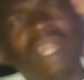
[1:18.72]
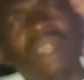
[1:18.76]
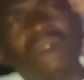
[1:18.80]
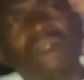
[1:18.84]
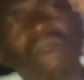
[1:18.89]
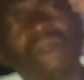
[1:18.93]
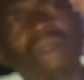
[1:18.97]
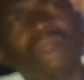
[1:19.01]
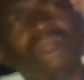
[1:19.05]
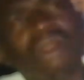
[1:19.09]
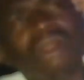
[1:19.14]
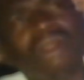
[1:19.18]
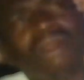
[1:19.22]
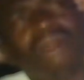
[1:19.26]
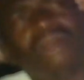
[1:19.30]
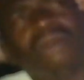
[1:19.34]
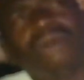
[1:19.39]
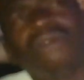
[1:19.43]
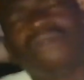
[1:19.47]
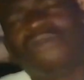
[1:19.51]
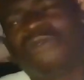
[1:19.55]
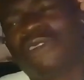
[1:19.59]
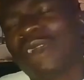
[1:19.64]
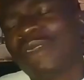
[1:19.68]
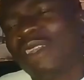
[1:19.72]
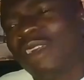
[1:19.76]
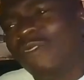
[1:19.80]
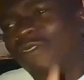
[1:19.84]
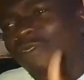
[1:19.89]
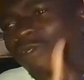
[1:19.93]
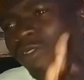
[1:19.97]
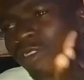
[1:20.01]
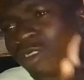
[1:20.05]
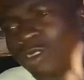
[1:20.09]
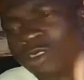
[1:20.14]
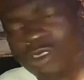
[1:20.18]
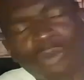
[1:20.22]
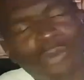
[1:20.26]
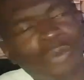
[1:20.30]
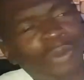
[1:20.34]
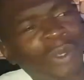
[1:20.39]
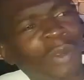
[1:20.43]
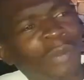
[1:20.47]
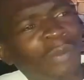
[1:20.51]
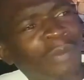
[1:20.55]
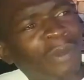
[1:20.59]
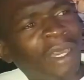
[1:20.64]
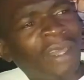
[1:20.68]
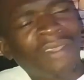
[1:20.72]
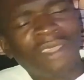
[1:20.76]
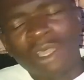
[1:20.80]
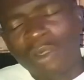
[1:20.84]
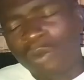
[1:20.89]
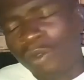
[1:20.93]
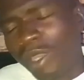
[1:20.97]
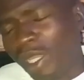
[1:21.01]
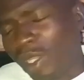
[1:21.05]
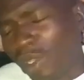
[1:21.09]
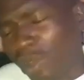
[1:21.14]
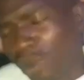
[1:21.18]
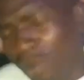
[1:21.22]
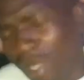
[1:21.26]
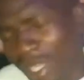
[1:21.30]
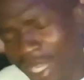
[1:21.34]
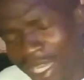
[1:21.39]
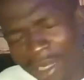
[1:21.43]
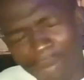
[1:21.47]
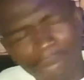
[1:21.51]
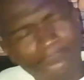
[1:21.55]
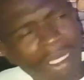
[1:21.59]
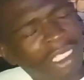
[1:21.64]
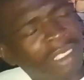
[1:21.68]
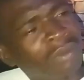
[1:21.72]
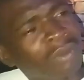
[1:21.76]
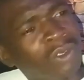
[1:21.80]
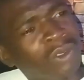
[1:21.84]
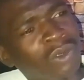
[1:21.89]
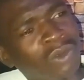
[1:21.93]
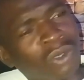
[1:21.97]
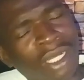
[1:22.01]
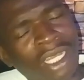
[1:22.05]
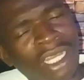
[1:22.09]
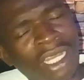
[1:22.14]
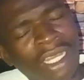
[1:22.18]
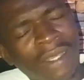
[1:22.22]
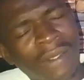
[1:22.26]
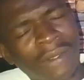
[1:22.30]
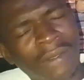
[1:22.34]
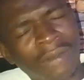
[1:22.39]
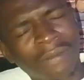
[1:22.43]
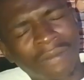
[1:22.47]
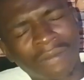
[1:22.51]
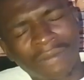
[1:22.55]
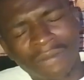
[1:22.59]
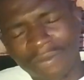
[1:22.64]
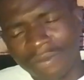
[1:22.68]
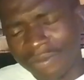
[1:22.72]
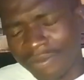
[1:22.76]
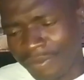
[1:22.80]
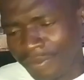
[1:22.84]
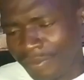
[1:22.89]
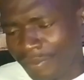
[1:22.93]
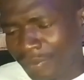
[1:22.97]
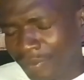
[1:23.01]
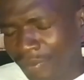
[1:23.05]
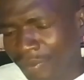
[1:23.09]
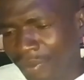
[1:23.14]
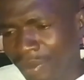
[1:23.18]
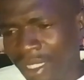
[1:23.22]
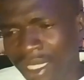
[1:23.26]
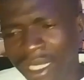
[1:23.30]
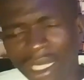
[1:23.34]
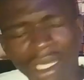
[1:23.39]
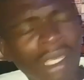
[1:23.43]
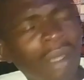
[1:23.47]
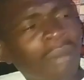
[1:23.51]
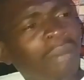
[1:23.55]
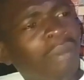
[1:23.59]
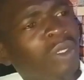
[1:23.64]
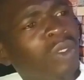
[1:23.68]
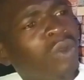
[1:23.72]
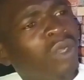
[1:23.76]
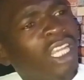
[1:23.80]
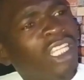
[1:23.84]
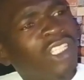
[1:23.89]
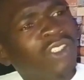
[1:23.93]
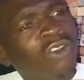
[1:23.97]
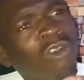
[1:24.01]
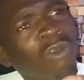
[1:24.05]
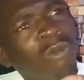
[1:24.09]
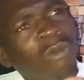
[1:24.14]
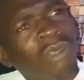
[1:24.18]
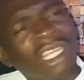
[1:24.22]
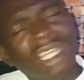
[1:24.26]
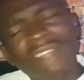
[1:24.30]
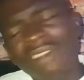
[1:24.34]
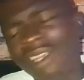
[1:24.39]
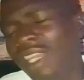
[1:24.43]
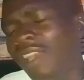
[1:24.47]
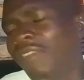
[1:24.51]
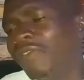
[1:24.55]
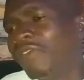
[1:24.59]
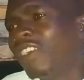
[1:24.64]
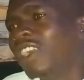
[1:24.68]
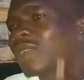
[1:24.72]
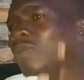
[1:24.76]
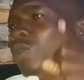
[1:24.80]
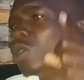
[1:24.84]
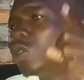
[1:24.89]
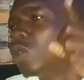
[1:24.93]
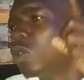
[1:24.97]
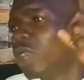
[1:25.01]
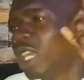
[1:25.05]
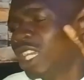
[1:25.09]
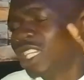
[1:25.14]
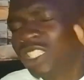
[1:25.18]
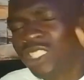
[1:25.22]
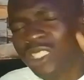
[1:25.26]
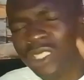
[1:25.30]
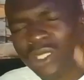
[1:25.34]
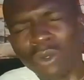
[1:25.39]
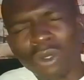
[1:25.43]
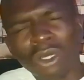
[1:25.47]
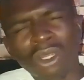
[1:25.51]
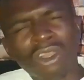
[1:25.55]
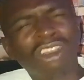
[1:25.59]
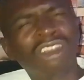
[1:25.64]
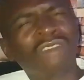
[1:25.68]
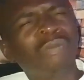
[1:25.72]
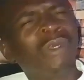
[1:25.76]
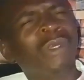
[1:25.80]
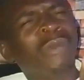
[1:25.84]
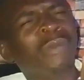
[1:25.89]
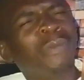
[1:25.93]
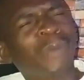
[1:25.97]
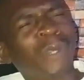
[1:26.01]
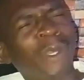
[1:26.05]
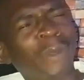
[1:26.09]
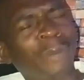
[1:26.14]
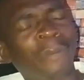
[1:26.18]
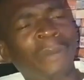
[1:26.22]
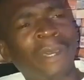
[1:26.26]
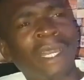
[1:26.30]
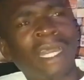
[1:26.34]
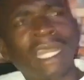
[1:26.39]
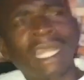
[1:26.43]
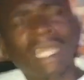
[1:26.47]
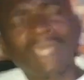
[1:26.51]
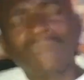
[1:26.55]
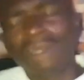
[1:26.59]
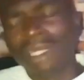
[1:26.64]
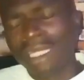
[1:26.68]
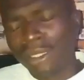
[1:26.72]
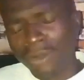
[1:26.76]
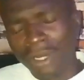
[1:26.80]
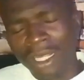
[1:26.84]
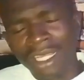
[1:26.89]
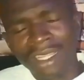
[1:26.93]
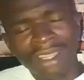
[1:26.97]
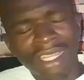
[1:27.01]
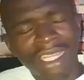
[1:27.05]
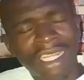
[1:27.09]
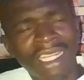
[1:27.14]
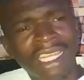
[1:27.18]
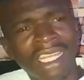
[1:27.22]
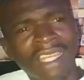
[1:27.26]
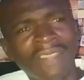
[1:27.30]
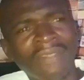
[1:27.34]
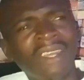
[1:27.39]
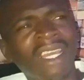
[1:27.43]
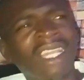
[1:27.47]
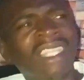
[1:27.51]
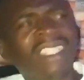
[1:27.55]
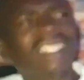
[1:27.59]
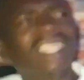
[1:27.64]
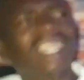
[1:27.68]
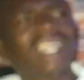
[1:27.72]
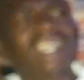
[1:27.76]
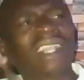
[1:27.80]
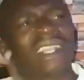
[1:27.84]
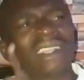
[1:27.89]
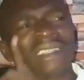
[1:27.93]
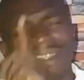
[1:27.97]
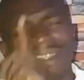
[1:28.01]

alone. Look for other food to prepare the way you want. But Mtura, Mtura should, in fact, Mtura should not be preparing during the day. That's a